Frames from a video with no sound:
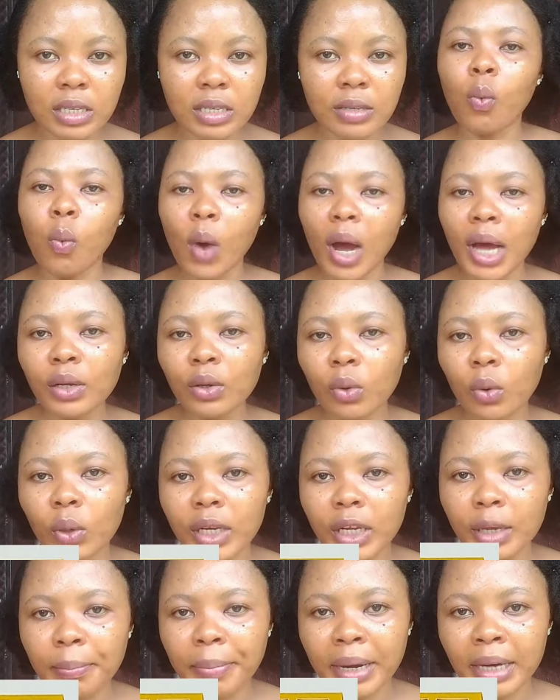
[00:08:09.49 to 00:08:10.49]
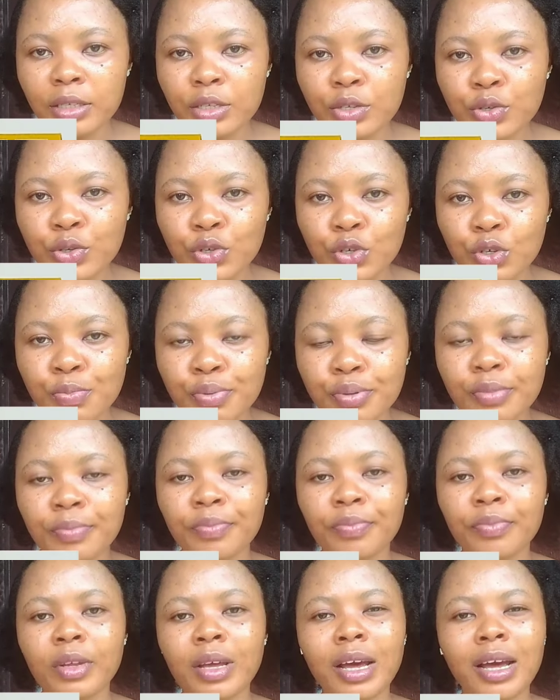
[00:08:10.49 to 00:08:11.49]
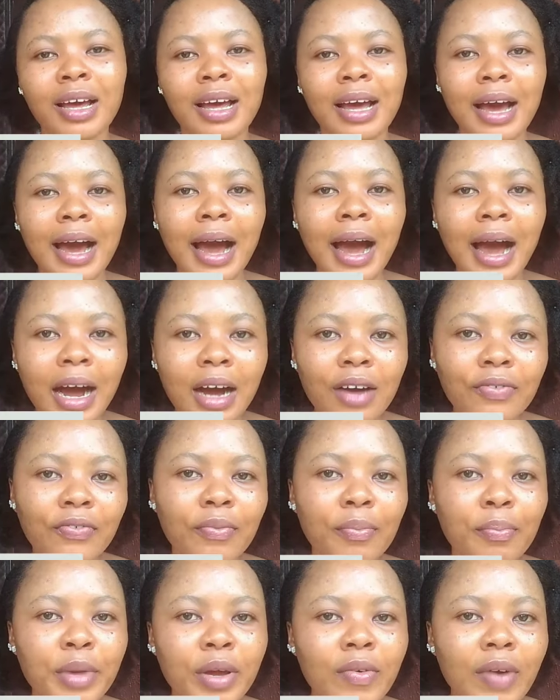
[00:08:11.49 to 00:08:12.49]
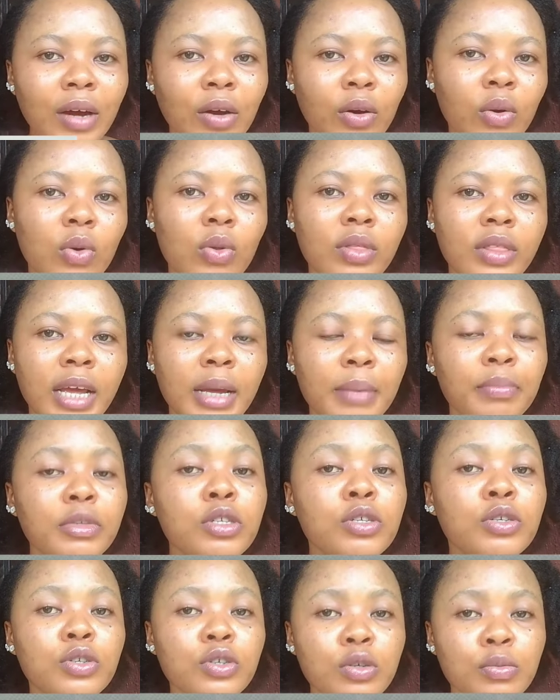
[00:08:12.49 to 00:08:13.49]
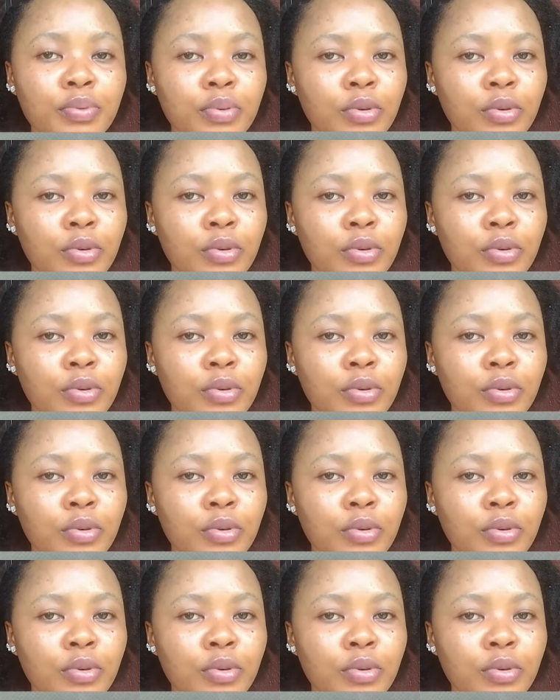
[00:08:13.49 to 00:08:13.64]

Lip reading: One Ole bath tube, half Miracle Dem tube.